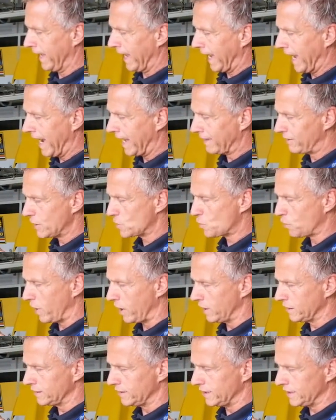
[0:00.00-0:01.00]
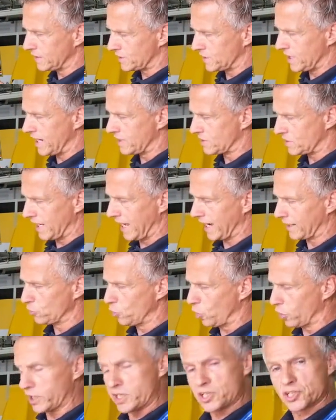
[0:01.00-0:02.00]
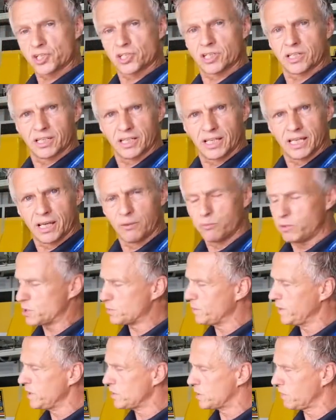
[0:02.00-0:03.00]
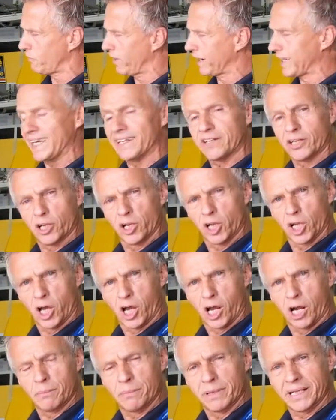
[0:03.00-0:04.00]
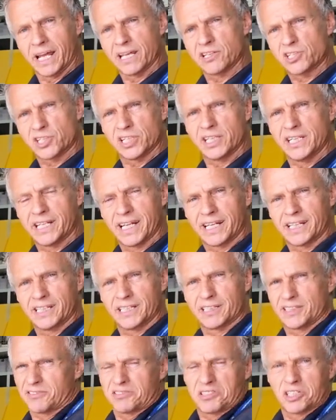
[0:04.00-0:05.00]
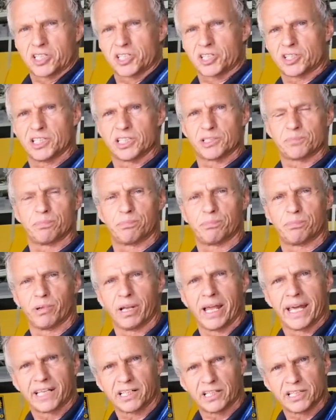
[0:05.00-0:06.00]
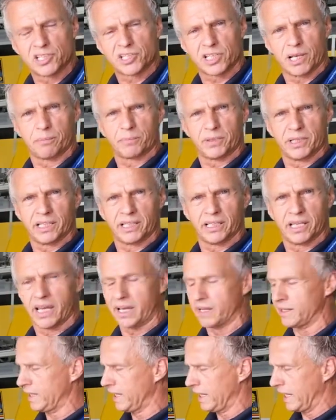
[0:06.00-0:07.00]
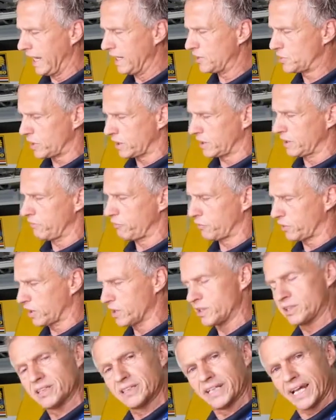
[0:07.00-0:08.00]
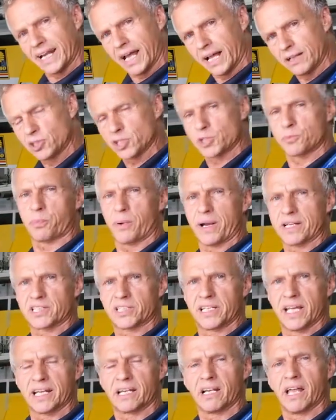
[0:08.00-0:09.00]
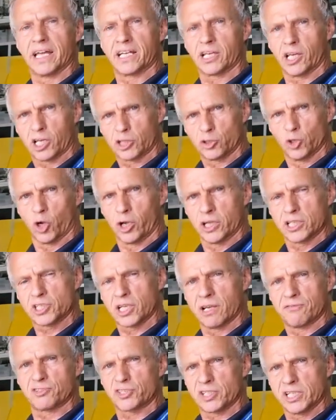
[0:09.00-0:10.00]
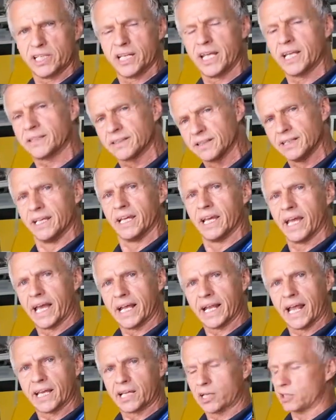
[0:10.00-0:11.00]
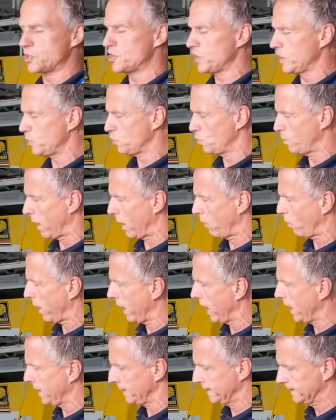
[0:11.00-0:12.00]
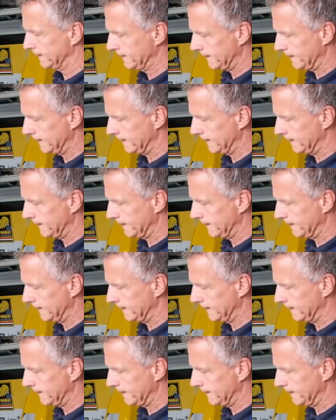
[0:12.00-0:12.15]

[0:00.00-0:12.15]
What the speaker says: This one, it says acknowledge, which means if I get an alarm and I see that it just is likely something insignificant, then I just press that, like acknowledge, I've seen it, and I continue my way.